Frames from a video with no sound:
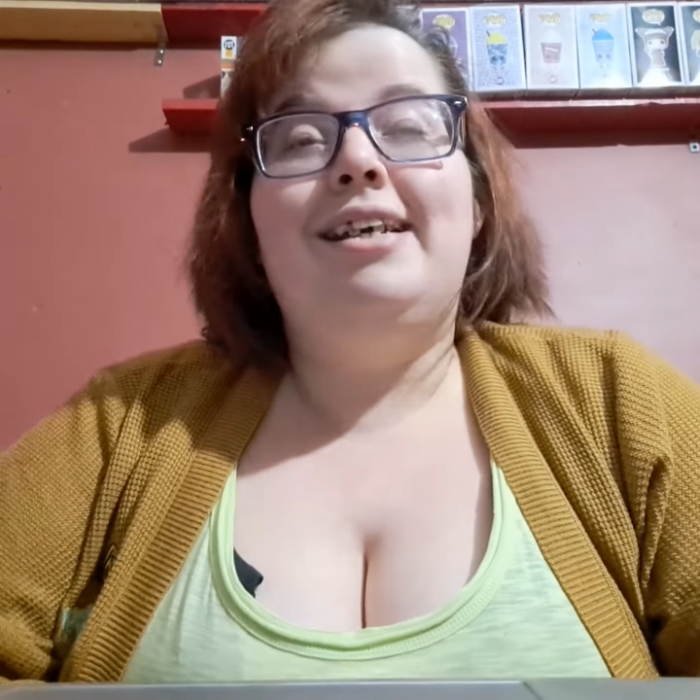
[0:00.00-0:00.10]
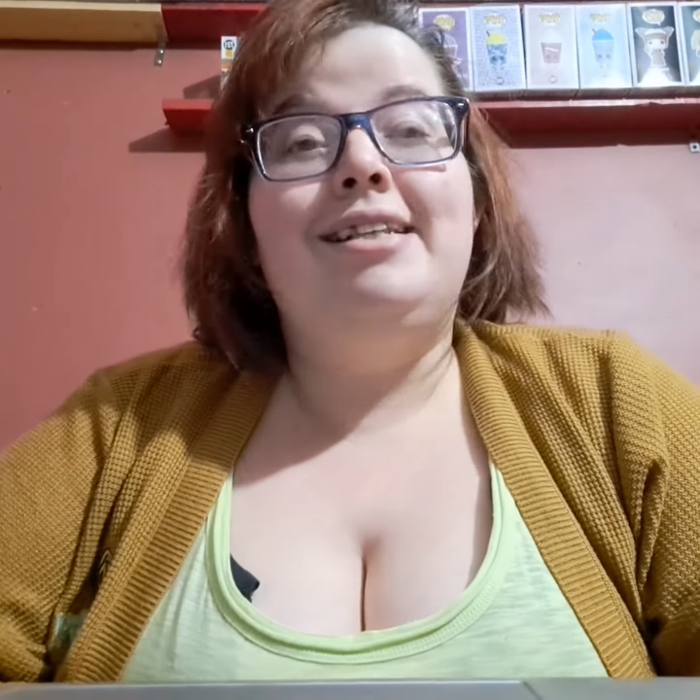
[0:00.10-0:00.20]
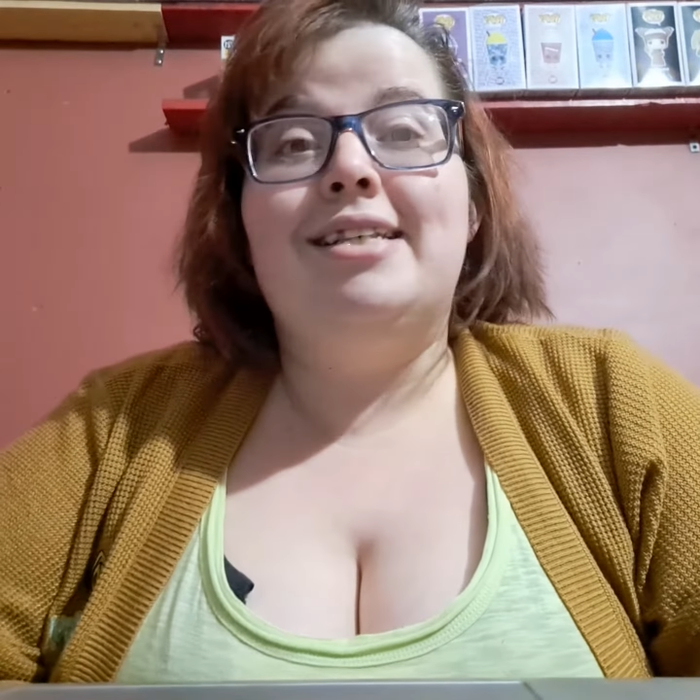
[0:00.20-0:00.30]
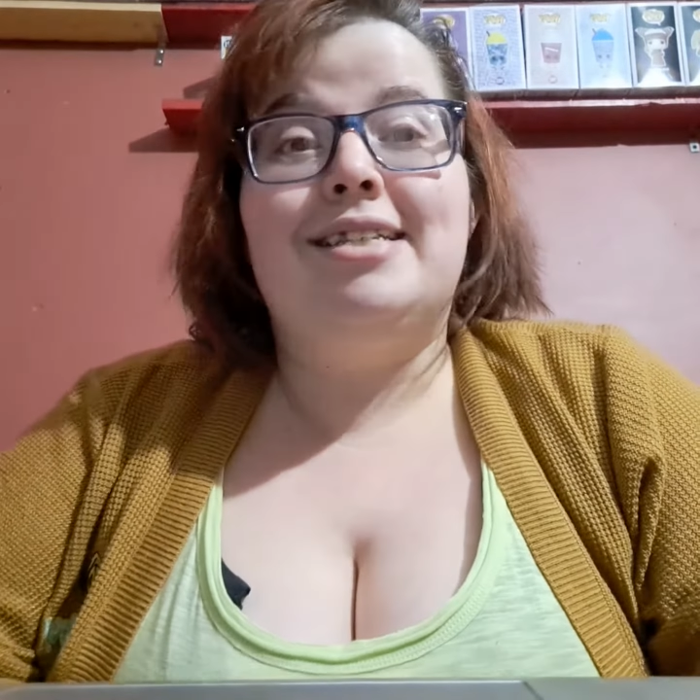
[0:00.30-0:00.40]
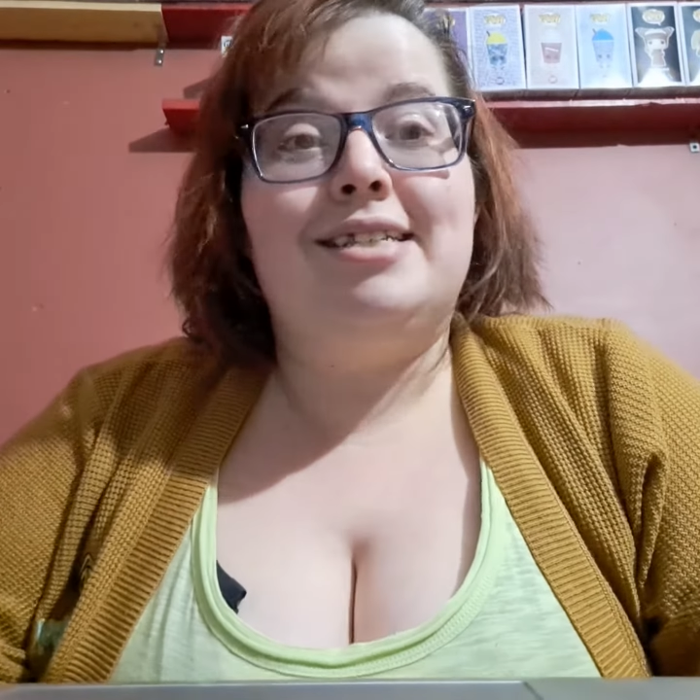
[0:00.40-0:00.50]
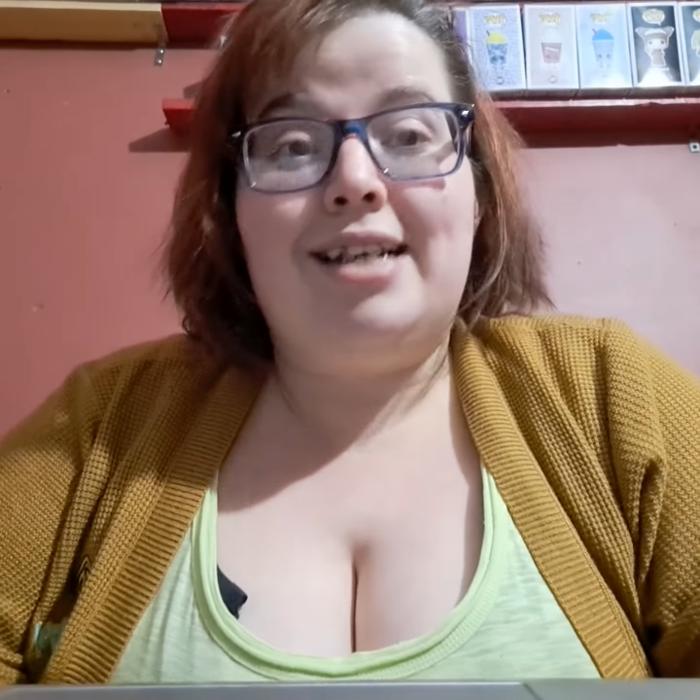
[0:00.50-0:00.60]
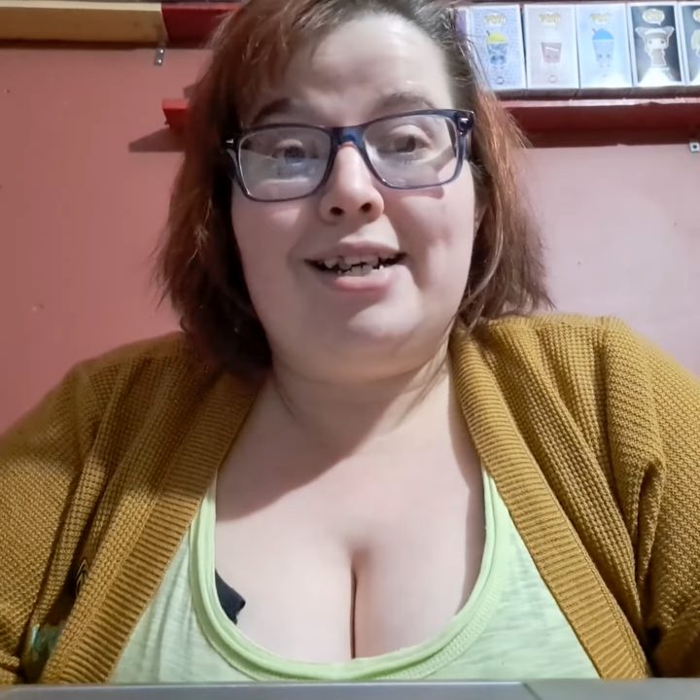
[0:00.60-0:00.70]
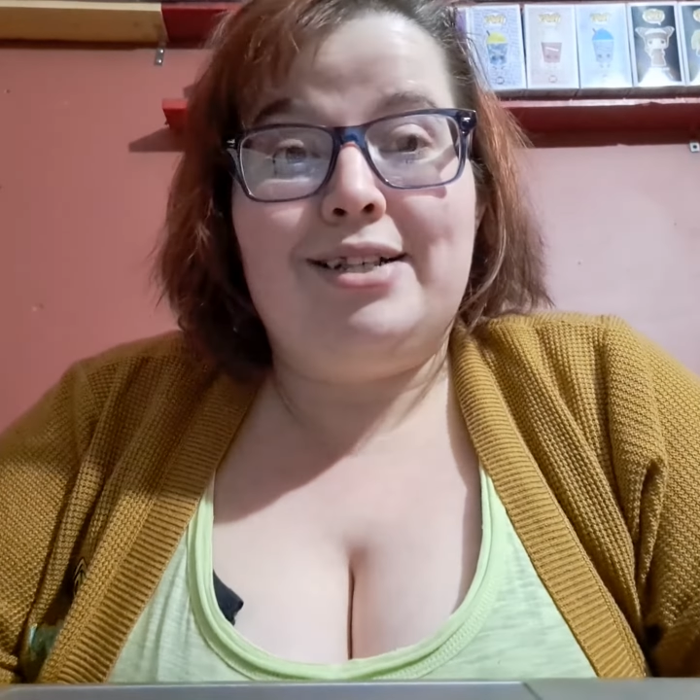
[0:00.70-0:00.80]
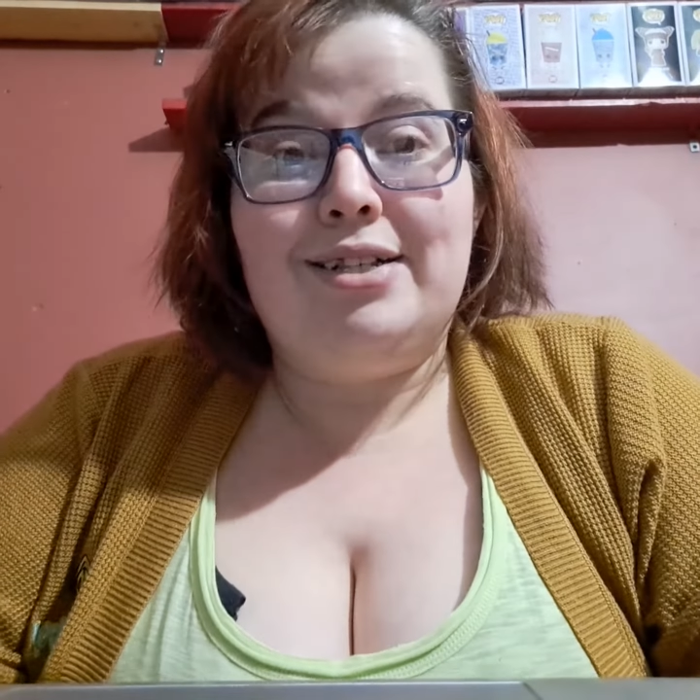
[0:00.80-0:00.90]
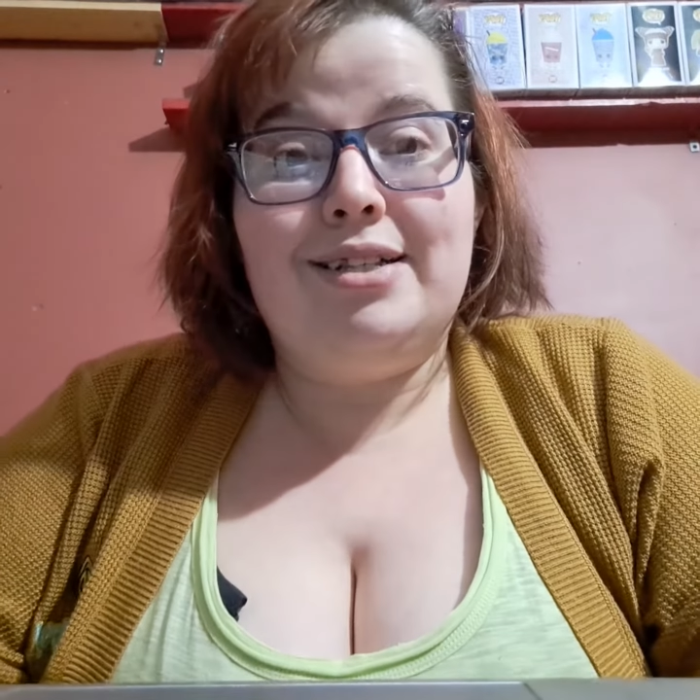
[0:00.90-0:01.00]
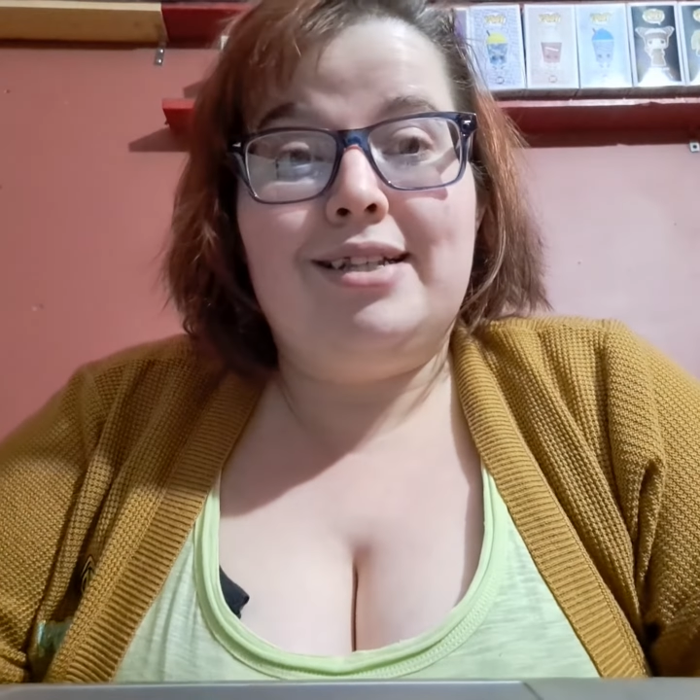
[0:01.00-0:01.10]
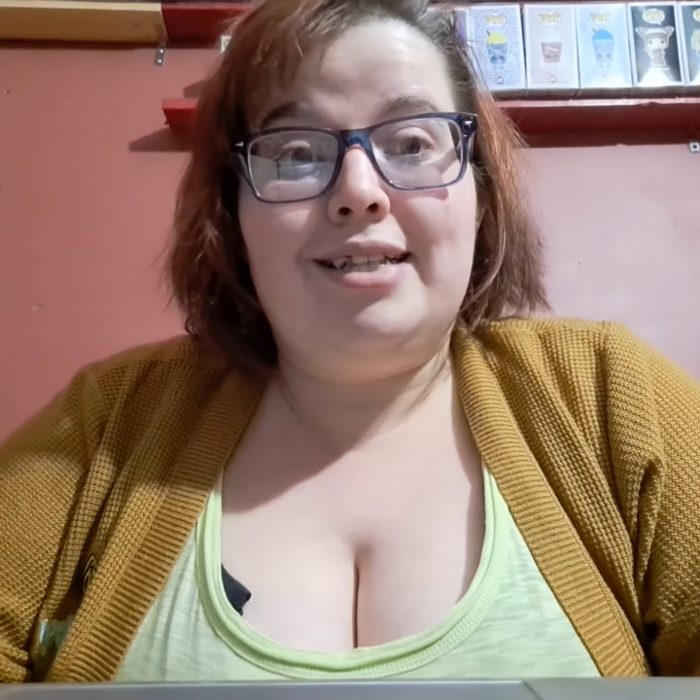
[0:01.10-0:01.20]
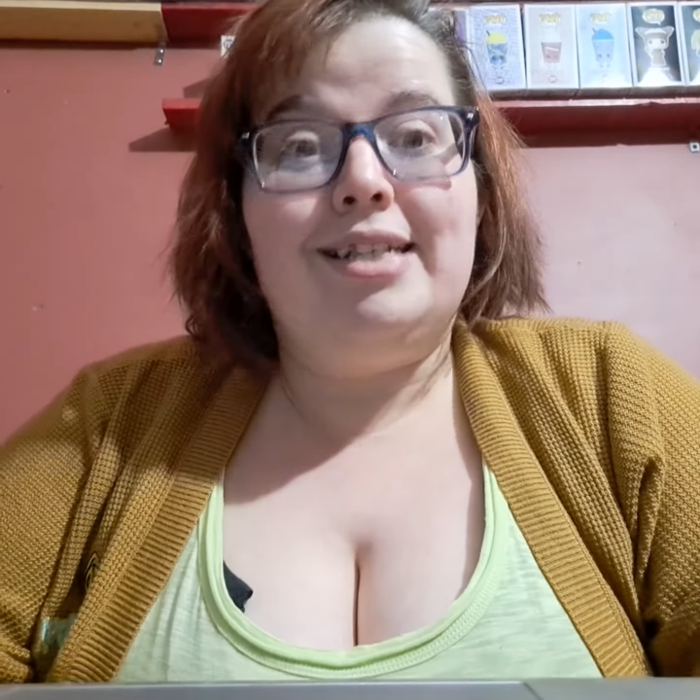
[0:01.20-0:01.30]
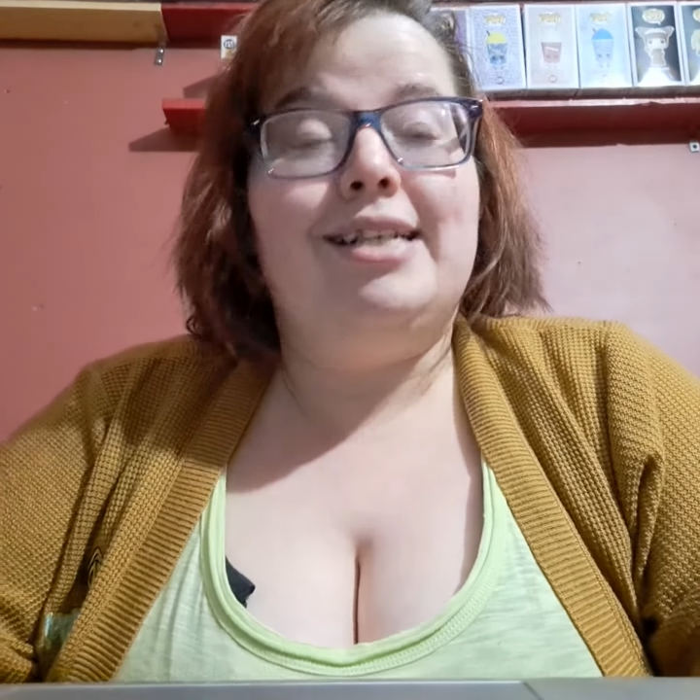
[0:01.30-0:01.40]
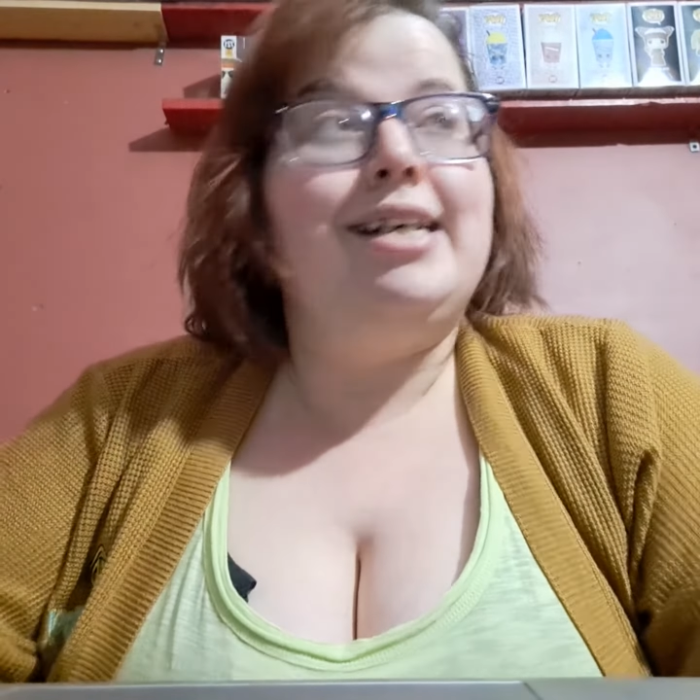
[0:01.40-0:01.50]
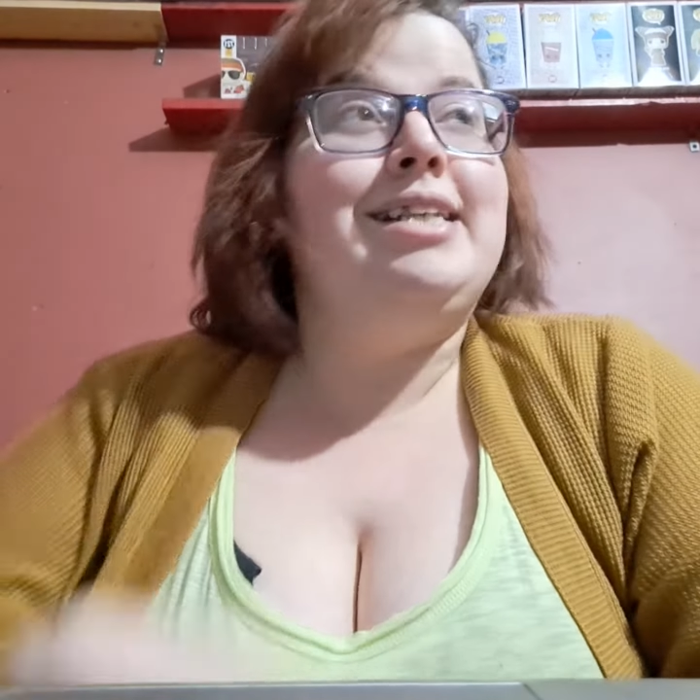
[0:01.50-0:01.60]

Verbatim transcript: in this entire thing.